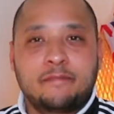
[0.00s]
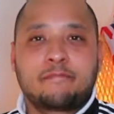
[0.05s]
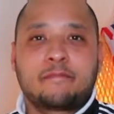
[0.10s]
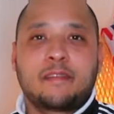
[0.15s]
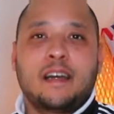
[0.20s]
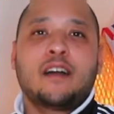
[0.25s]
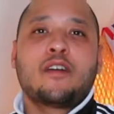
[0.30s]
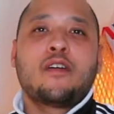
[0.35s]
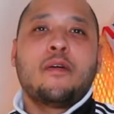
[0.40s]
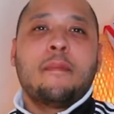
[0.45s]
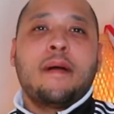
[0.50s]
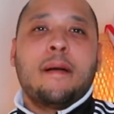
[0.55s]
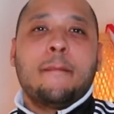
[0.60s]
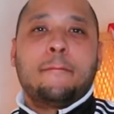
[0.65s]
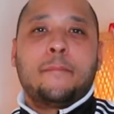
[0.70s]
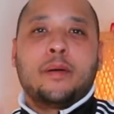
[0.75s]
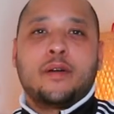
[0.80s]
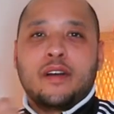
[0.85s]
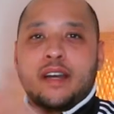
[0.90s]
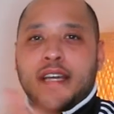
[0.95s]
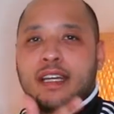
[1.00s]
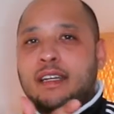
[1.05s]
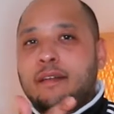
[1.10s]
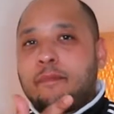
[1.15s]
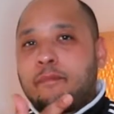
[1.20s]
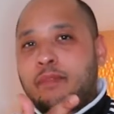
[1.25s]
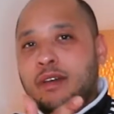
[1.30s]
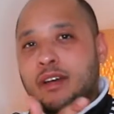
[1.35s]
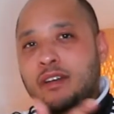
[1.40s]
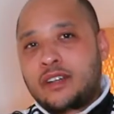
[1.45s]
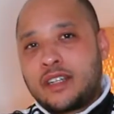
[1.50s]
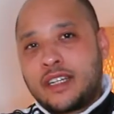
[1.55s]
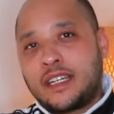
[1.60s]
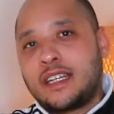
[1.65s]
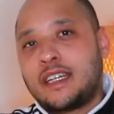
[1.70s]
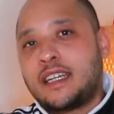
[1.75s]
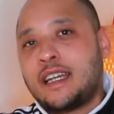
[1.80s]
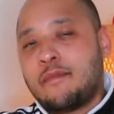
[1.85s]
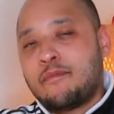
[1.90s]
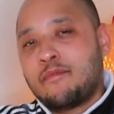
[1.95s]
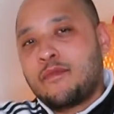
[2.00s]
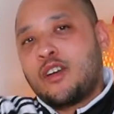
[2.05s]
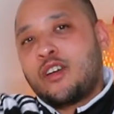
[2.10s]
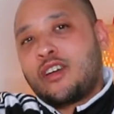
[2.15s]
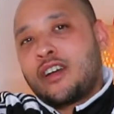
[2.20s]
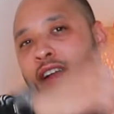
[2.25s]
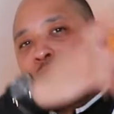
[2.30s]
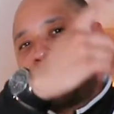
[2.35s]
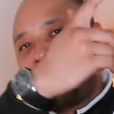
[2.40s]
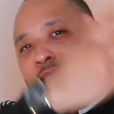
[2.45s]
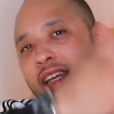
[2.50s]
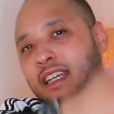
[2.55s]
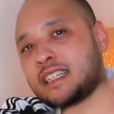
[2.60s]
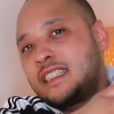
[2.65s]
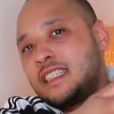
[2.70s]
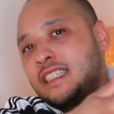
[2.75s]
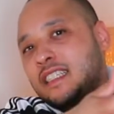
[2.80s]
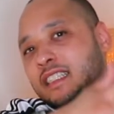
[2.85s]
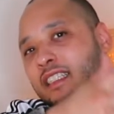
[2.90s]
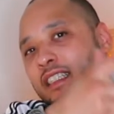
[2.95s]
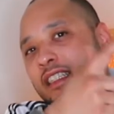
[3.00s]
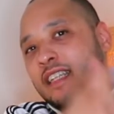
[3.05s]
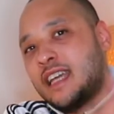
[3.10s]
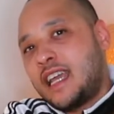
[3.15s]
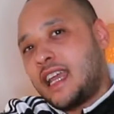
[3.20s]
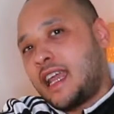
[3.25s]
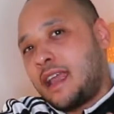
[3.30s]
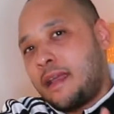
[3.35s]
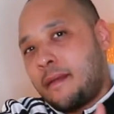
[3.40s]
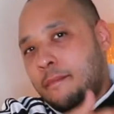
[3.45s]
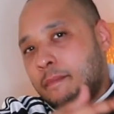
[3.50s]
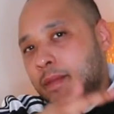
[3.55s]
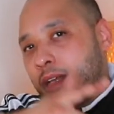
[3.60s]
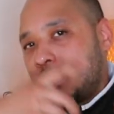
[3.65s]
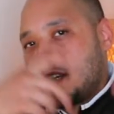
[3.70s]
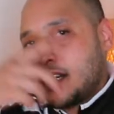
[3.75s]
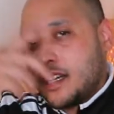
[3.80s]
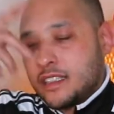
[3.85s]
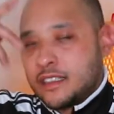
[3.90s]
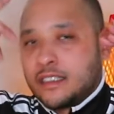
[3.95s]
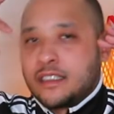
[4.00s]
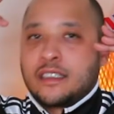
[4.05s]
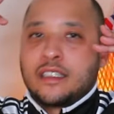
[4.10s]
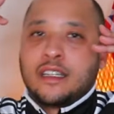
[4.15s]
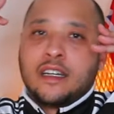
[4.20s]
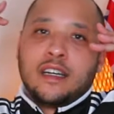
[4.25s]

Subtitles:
I got my boy in the building. I'm not gonna mention his name because,